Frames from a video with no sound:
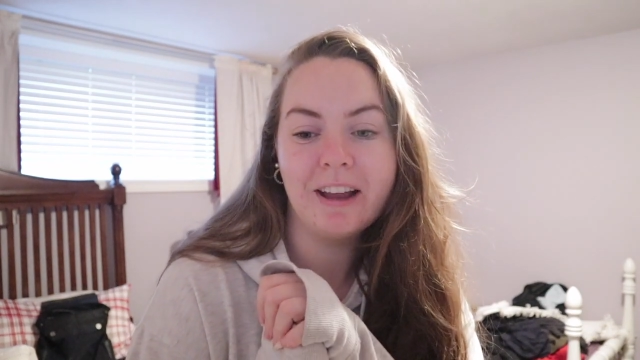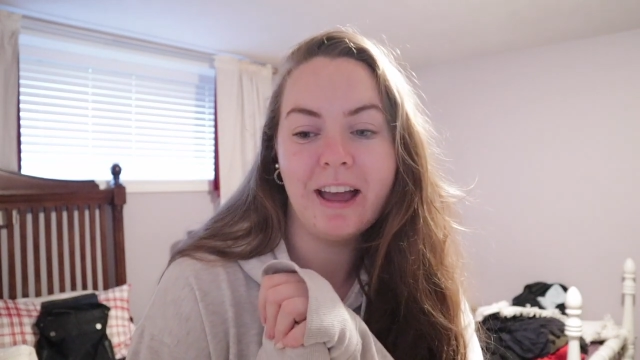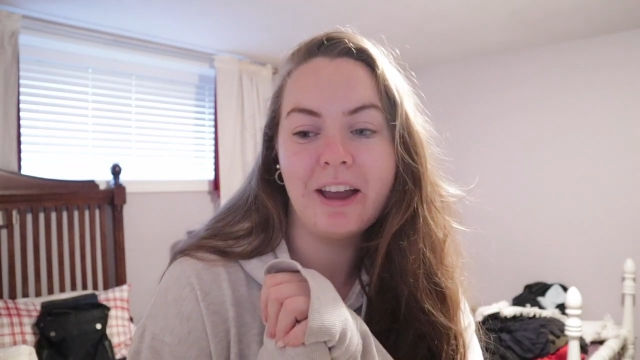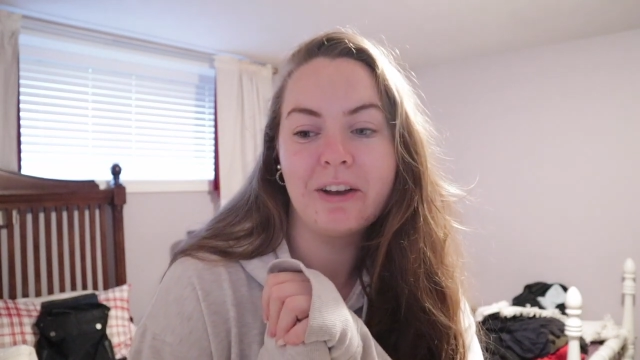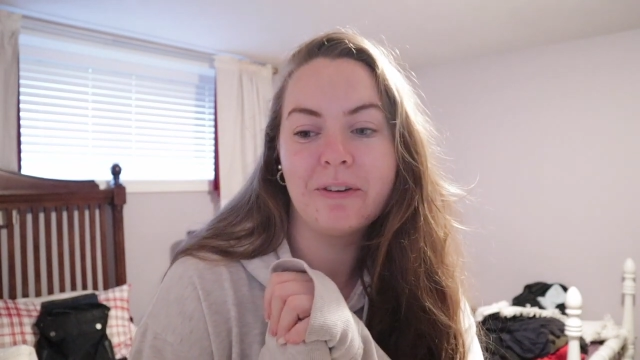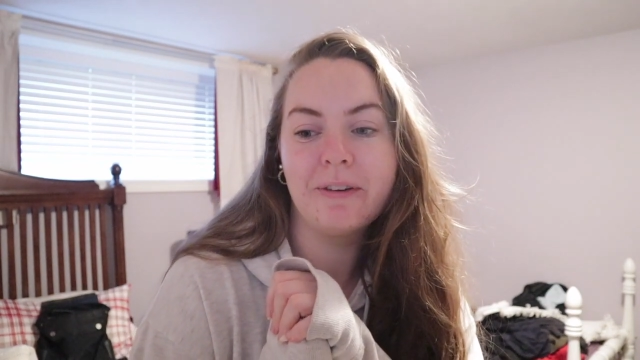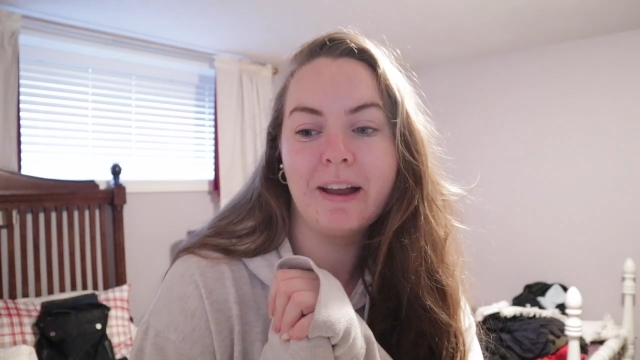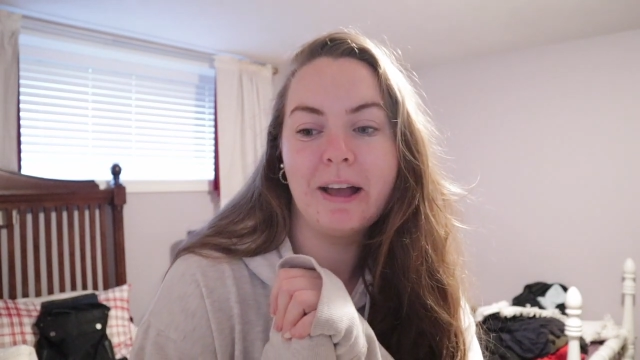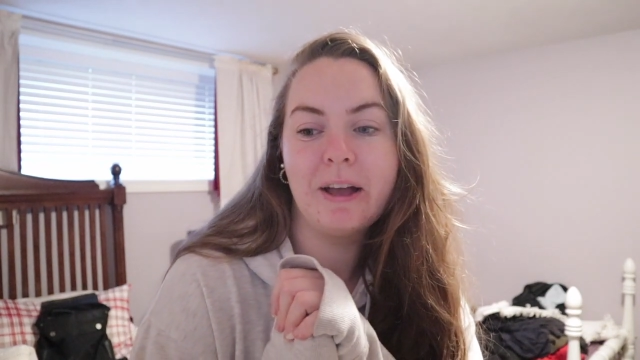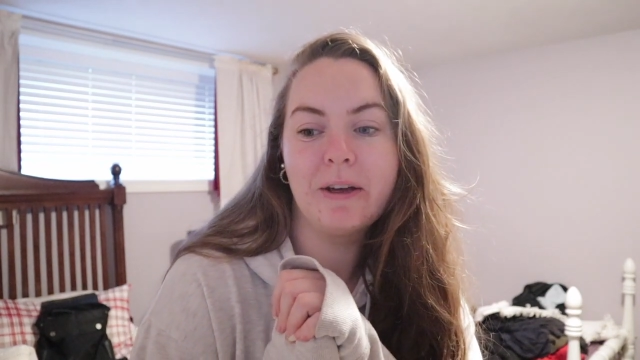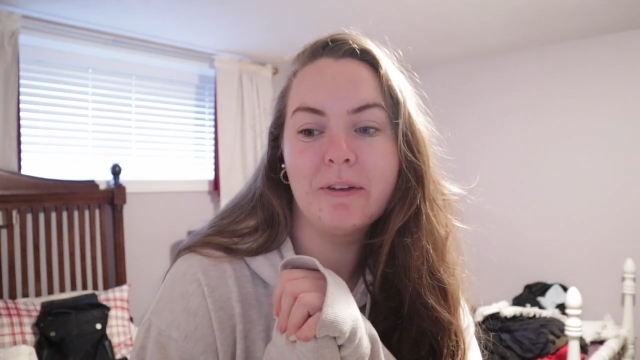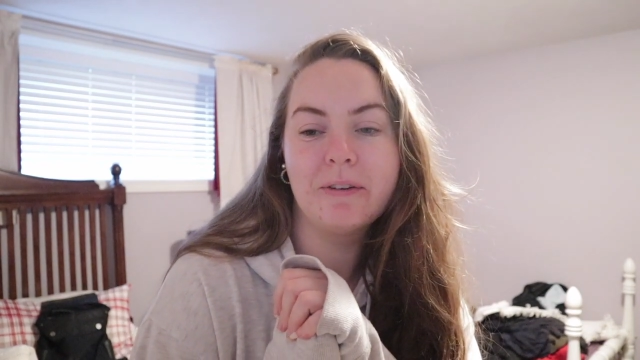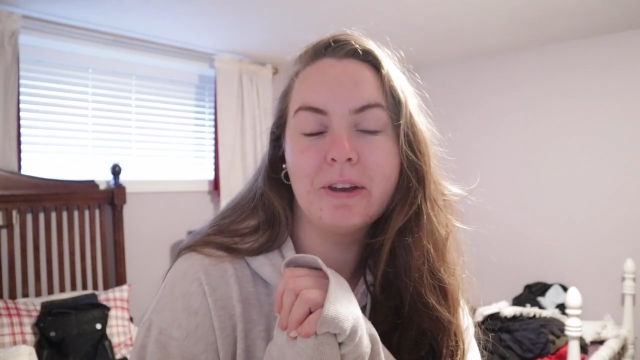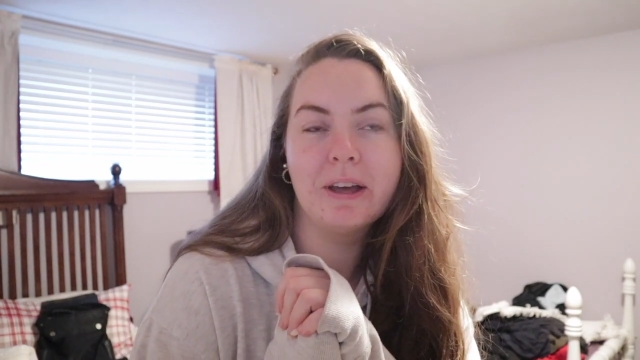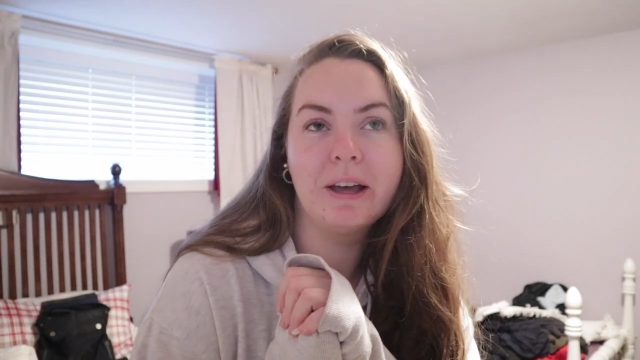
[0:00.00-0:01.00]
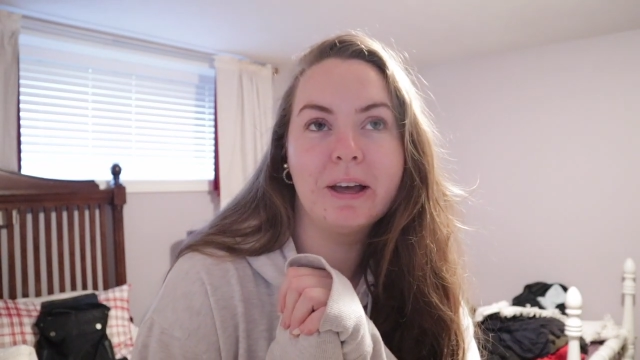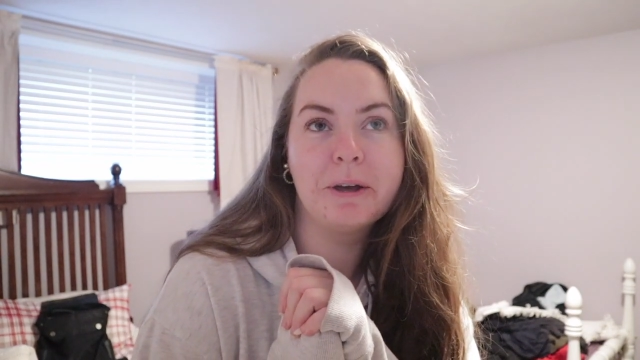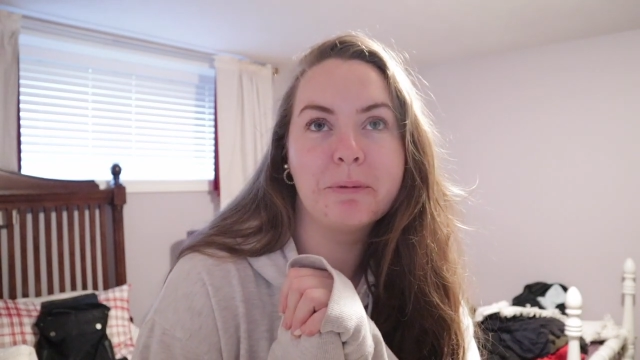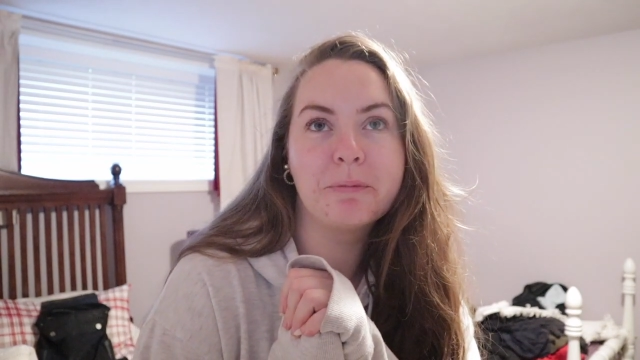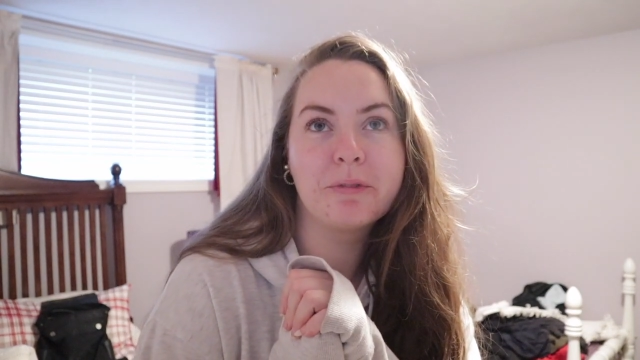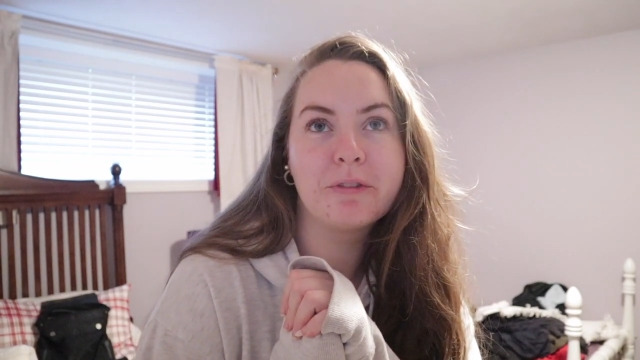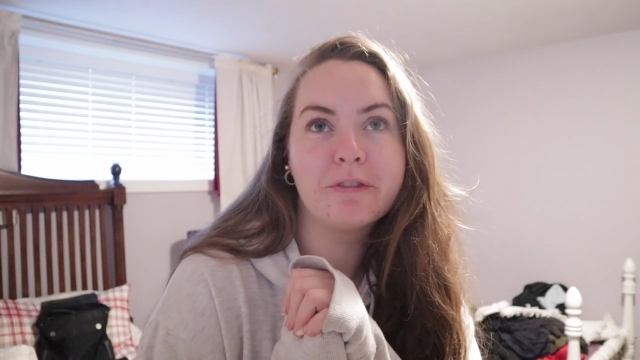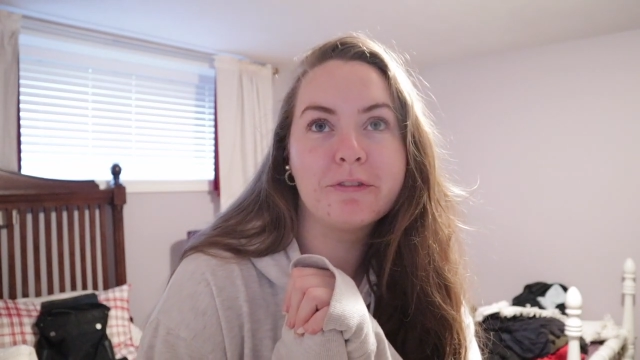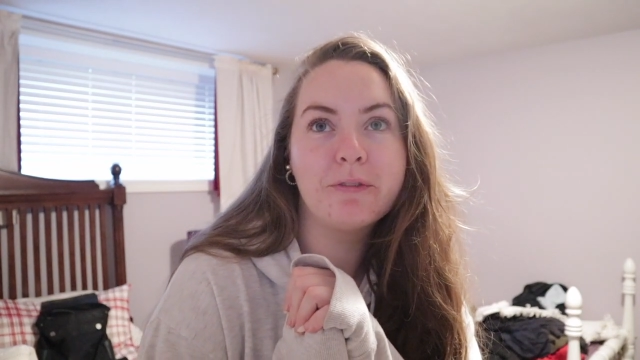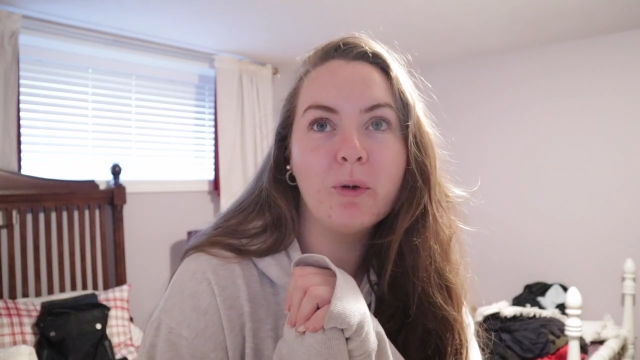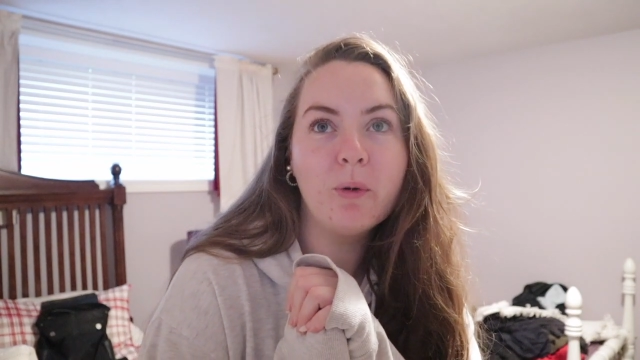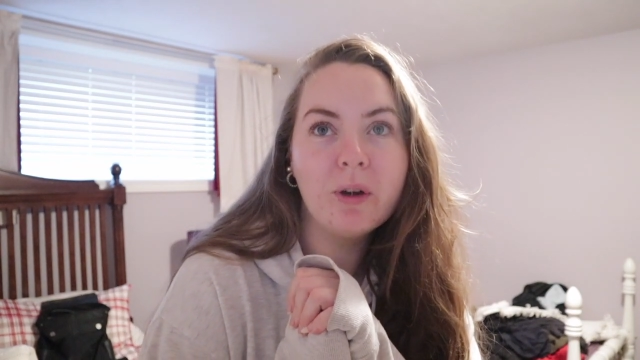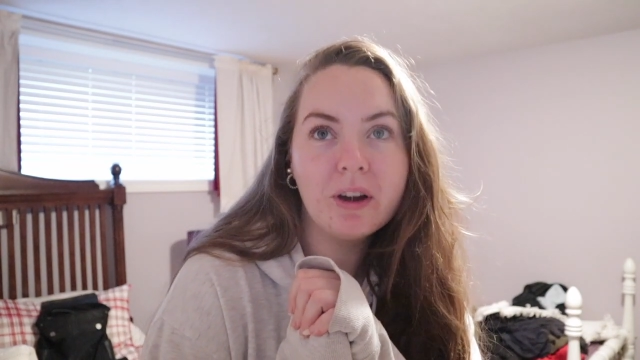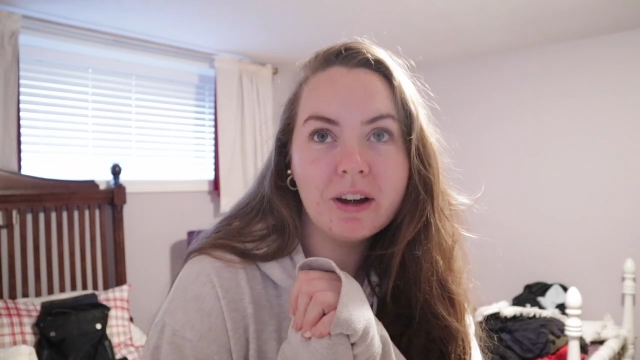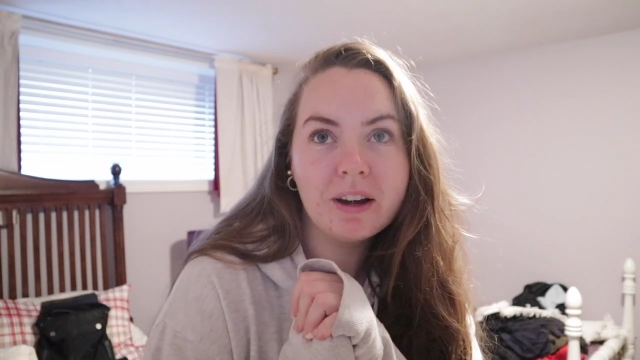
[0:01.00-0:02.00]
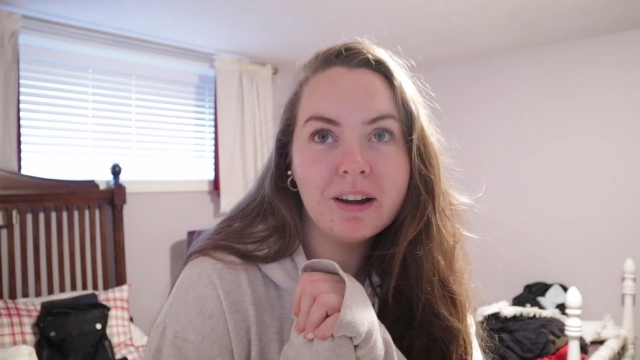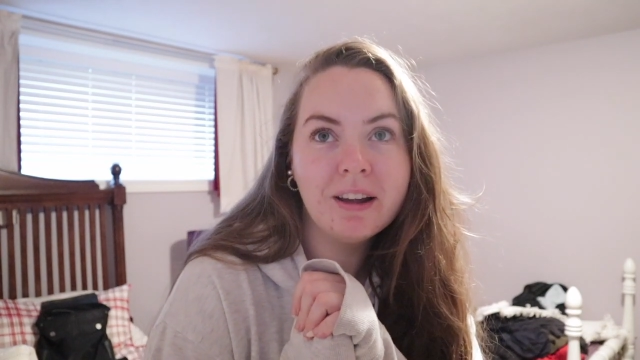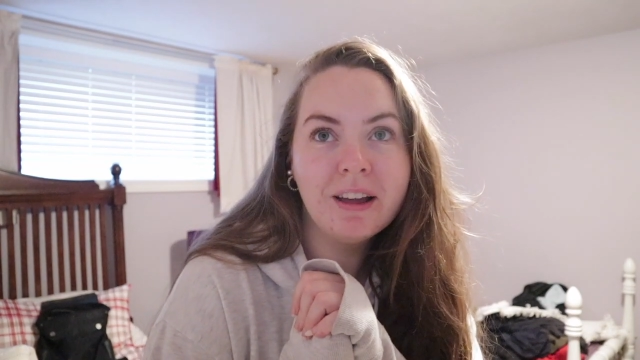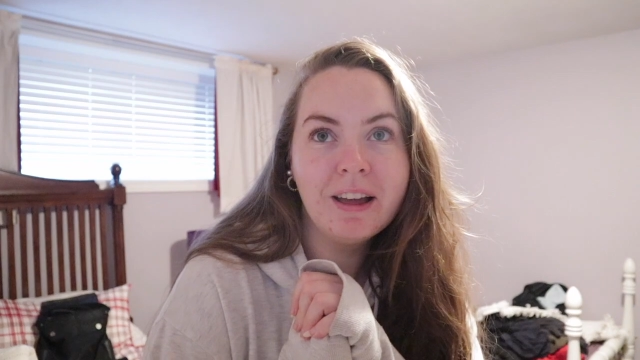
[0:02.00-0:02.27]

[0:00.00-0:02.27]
at around 4.